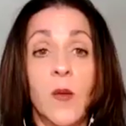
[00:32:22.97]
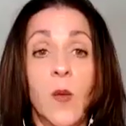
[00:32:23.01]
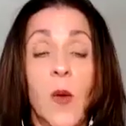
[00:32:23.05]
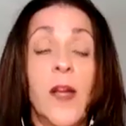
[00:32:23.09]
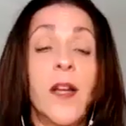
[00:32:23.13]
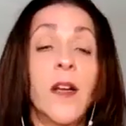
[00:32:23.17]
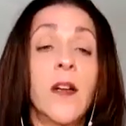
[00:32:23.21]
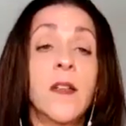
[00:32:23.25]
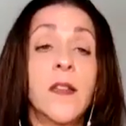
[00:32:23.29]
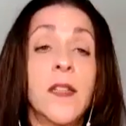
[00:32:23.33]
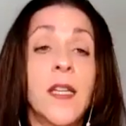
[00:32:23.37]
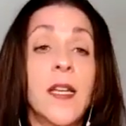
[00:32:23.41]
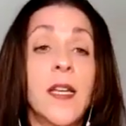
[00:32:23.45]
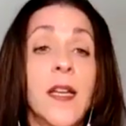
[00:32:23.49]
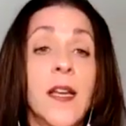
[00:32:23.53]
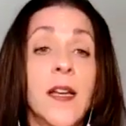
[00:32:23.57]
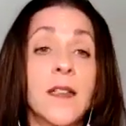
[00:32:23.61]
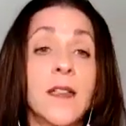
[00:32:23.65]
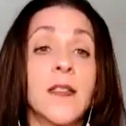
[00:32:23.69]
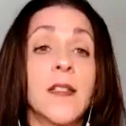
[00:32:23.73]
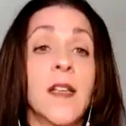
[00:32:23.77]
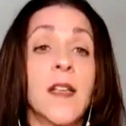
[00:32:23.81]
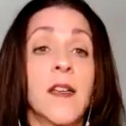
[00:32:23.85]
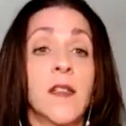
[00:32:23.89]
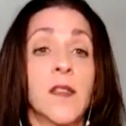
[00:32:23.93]
Why aren't they
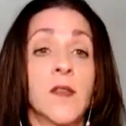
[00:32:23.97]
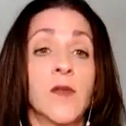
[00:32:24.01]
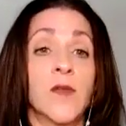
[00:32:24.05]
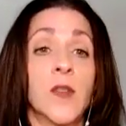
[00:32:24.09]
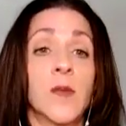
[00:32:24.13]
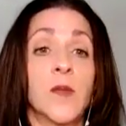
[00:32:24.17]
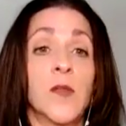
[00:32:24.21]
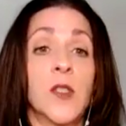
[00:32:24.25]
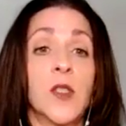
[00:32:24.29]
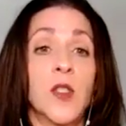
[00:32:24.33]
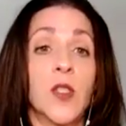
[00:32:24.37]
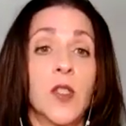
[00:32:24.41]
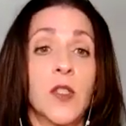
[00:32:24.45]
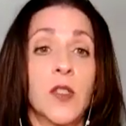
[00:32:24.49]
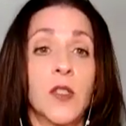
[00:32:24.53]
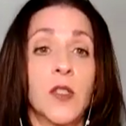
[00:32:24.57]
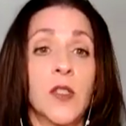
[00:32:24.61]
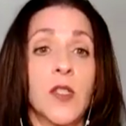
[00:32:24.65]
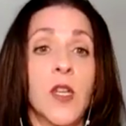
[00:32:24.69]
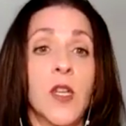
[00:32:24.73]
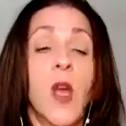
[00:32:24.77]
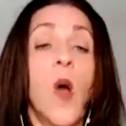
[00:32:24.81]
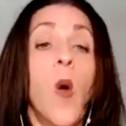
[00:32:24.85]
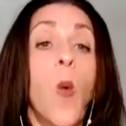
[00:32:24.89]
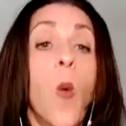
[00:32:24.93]
exiled from the church?